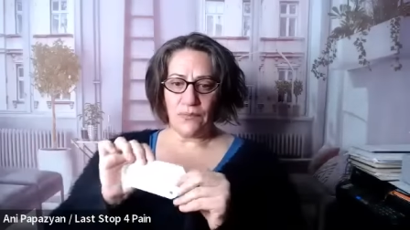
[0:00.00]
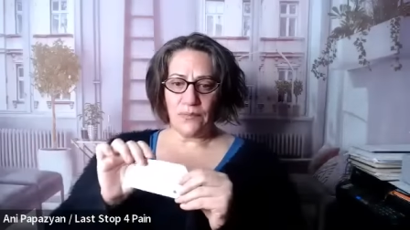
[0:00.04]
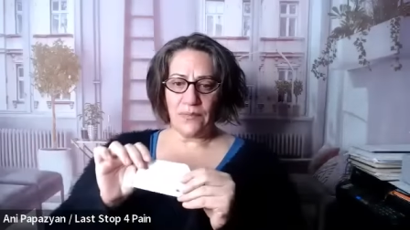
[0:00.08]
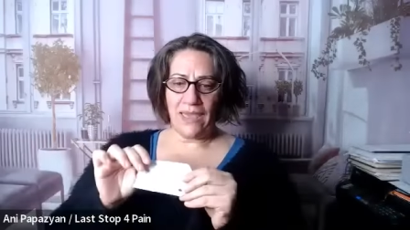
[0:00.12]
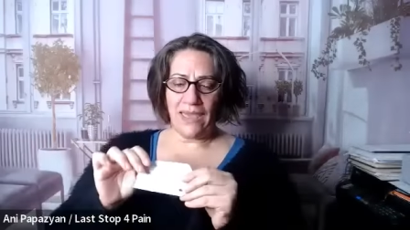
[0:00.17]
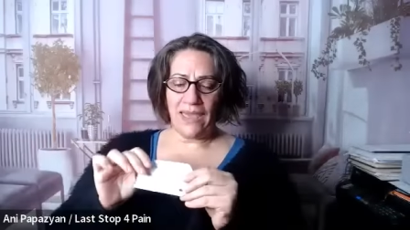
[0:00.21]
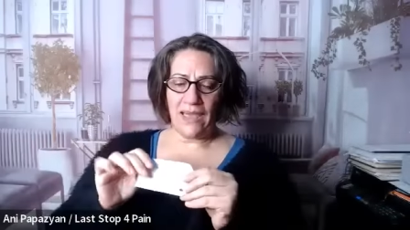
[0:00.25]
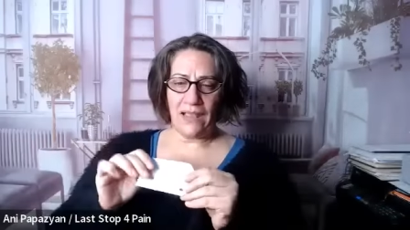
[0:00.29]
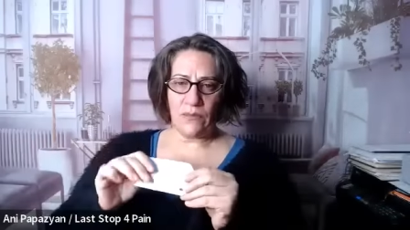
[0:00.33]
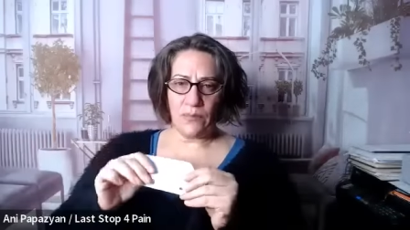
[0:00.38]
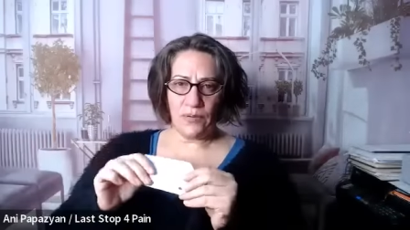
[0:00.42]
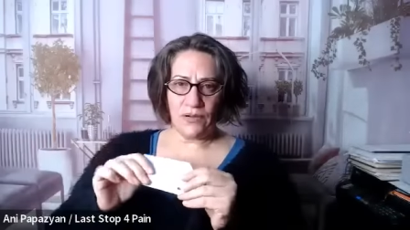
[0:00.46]

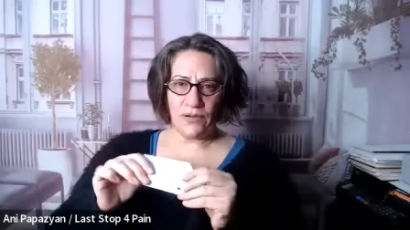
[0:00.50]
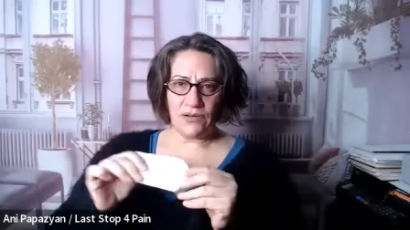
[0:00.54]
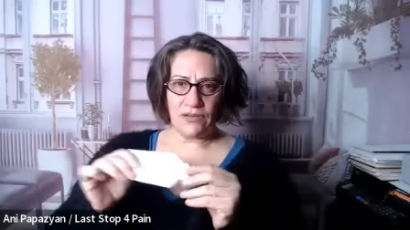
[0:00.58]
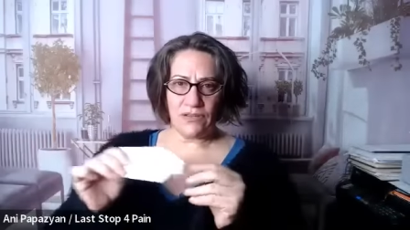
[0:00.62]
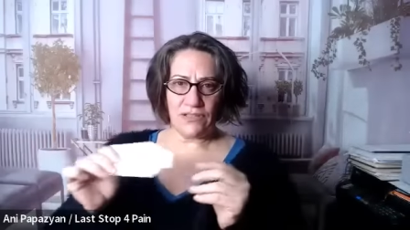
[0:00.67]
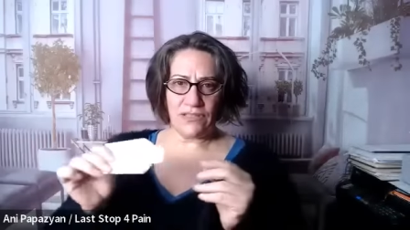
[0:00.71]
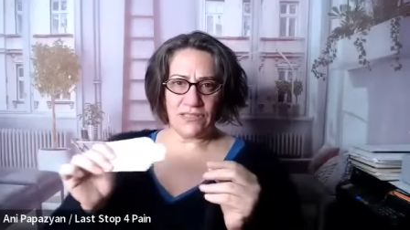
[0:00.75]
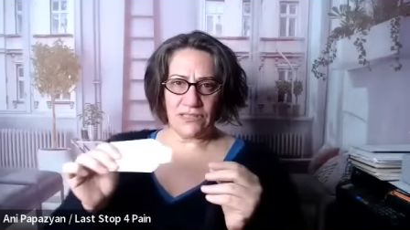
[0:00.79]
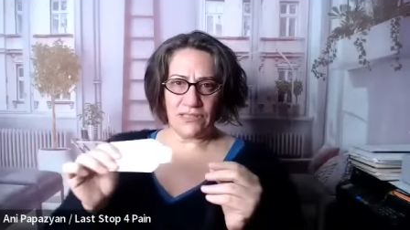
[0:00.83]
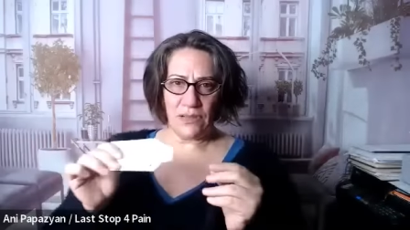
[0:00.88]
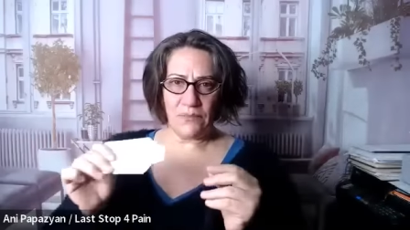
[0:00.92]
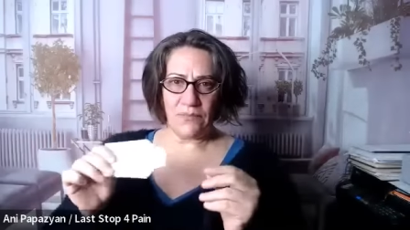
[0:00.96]
help her
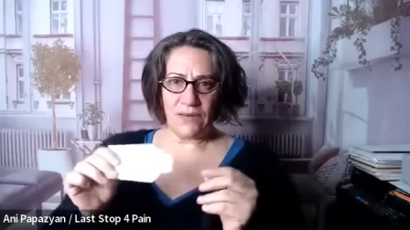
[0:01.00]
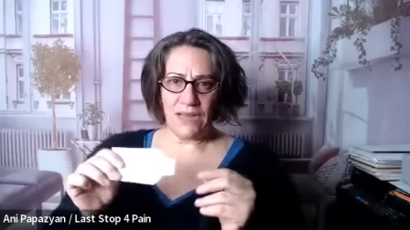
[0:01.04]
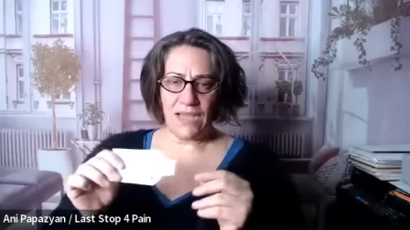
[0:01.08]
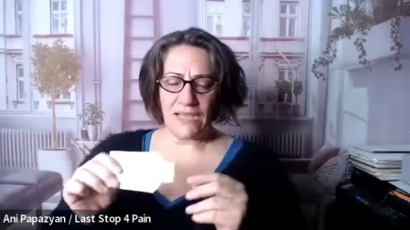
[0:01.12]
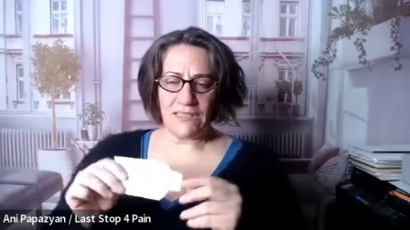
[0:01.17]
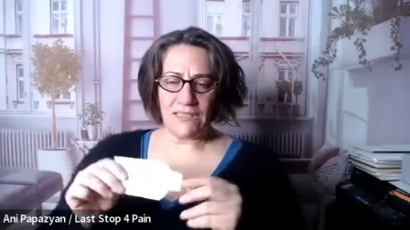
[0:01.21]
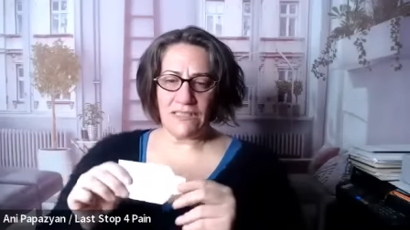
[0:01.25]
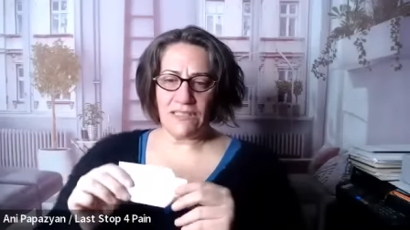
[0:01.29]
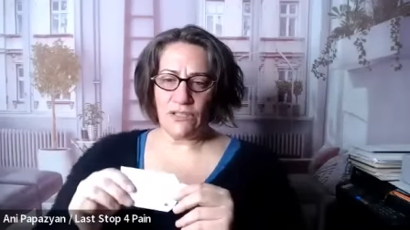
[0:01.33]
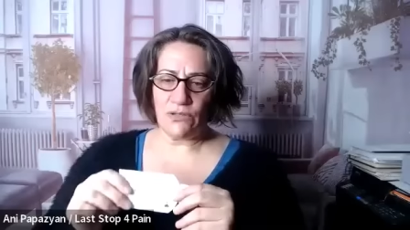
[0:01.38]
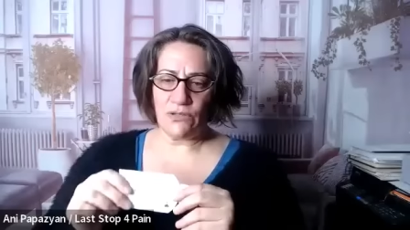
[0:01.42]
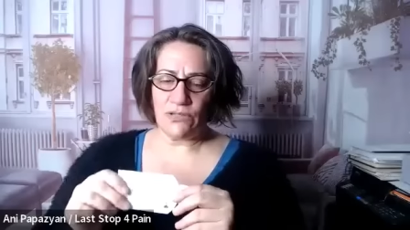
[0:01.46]
some
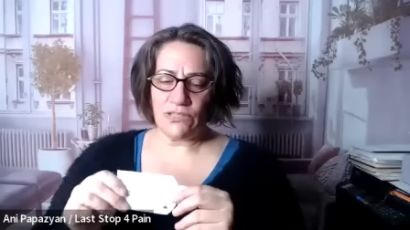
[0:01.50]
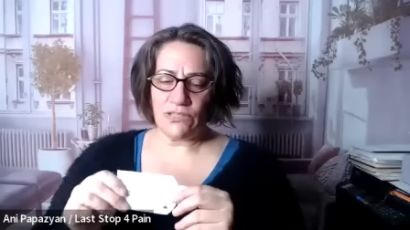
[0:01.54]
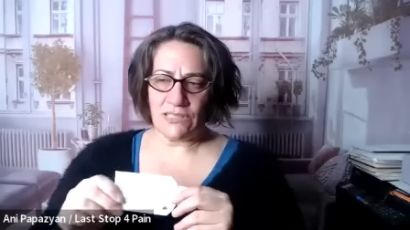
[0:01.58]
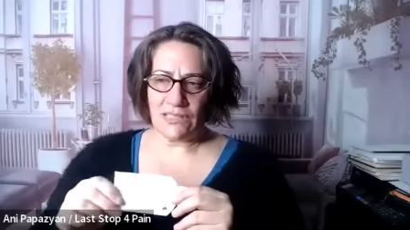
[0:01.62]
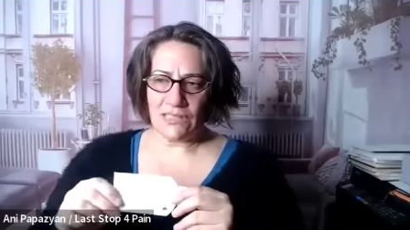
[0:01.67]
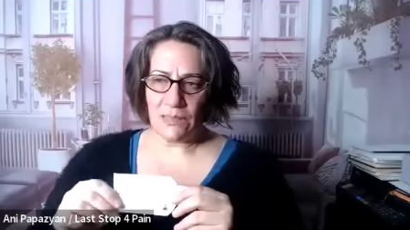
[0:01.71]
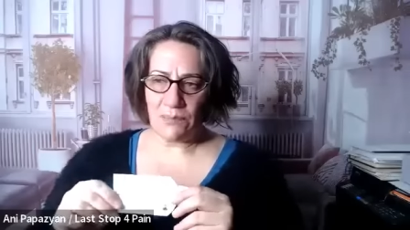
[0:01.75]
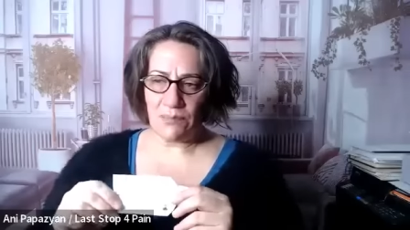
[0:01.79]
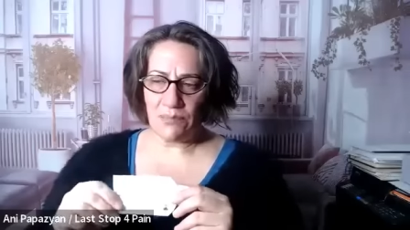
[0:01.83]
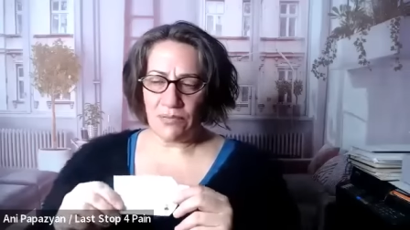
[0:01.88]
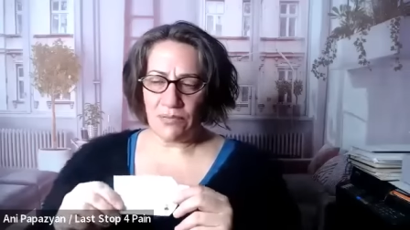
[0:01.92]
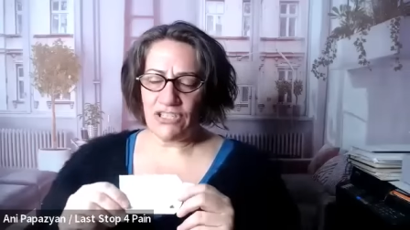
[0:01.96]
nights to sleep.